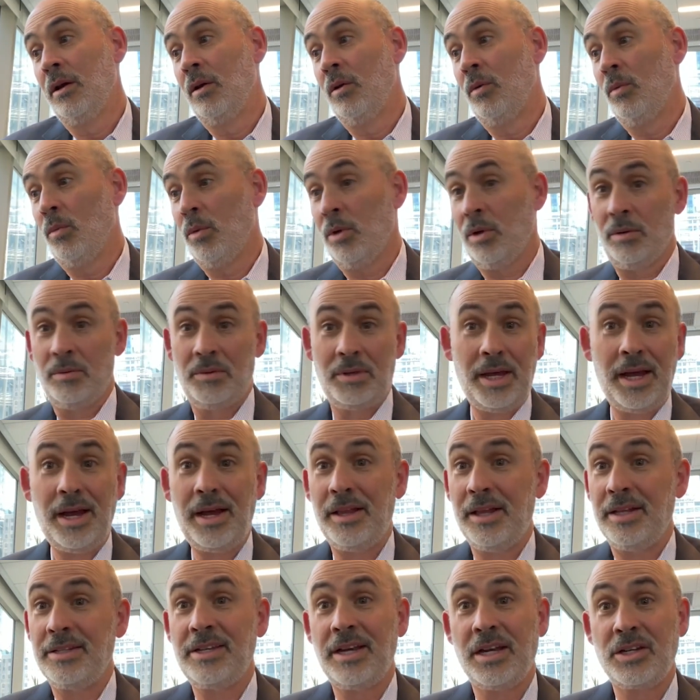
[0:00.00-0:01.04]
Well, yeah,
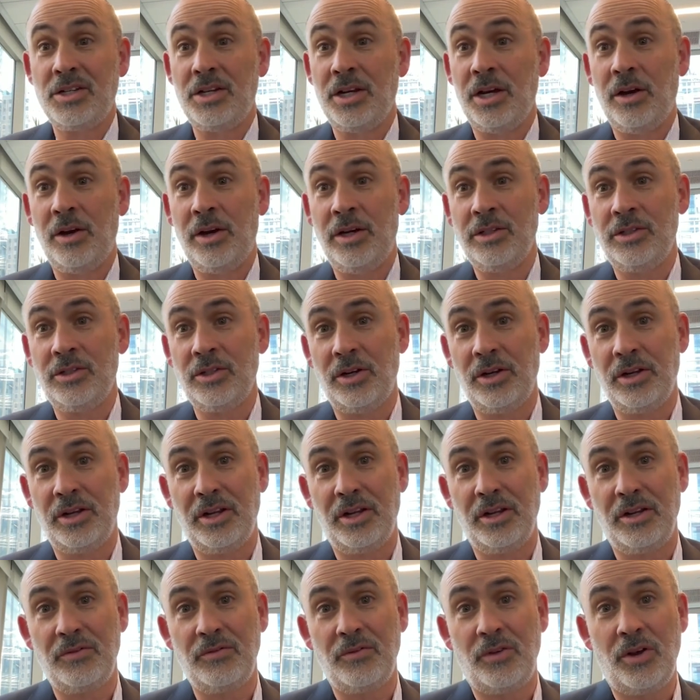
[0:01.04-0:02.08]
that's actually how I started getting
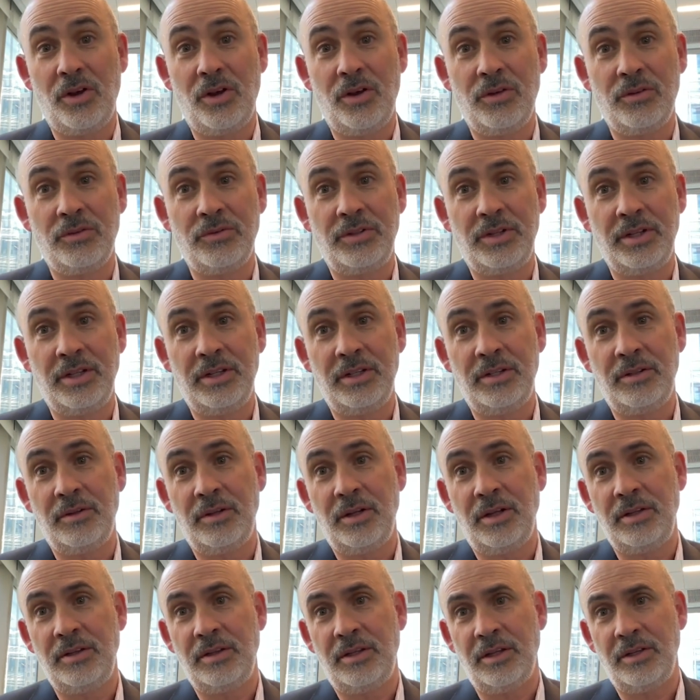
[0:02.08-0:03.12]
involved
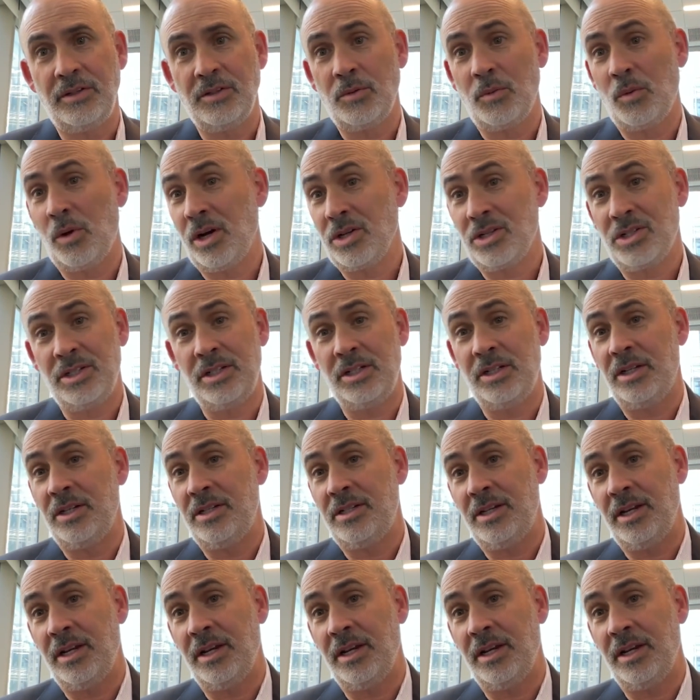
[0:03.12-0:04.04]
in things in Washington, D.C.